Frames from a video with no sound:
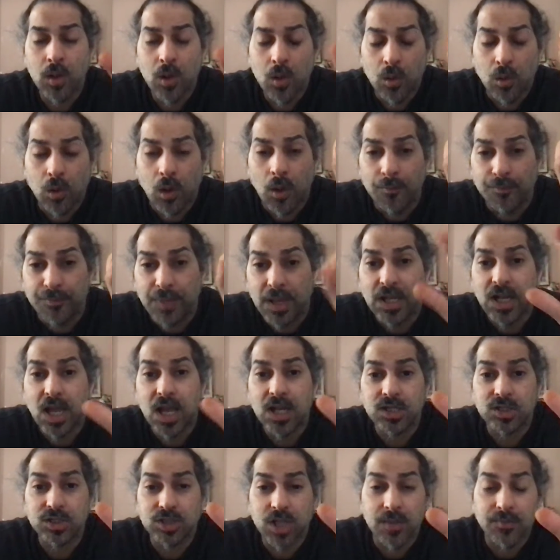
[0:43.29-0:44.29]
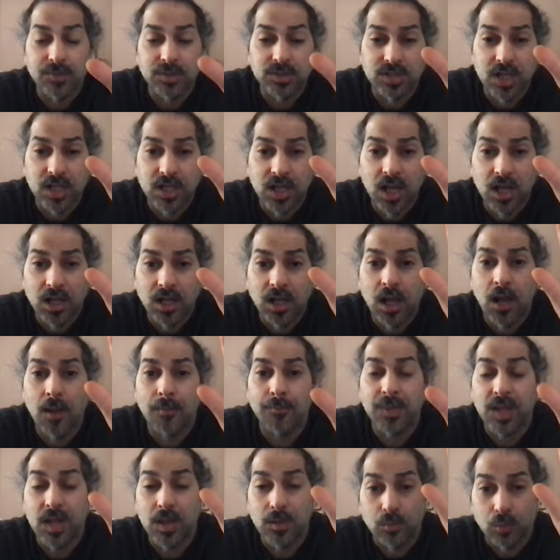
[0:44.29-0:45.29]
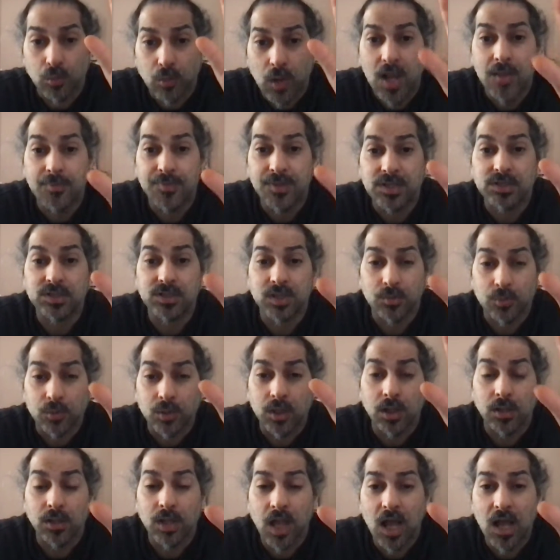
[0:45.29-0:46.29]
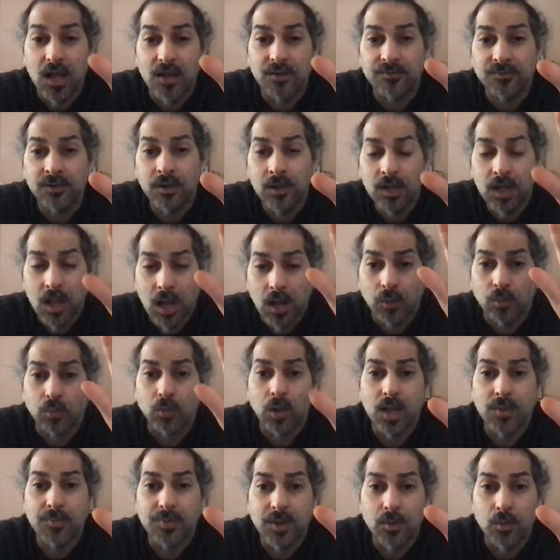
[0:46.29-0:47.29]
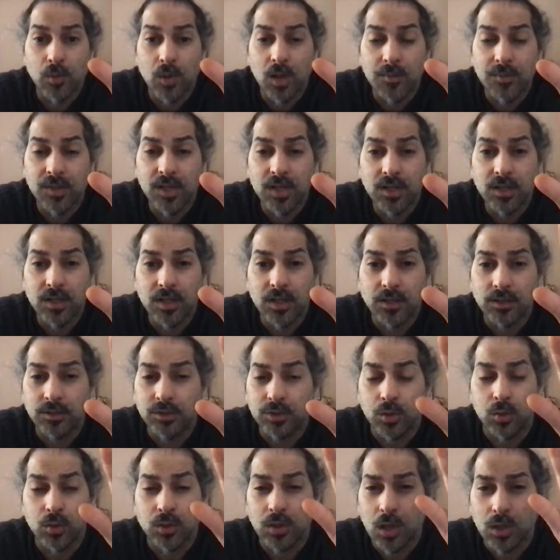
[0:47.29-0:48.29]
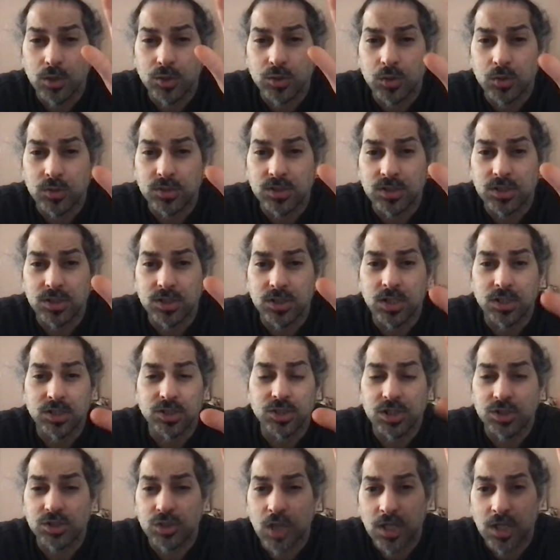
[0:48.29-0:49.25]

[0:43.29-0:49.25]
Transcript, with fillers: We're all bent out of shape because they got caught being rapists in real life and raping women and doing all sorts of sick shit,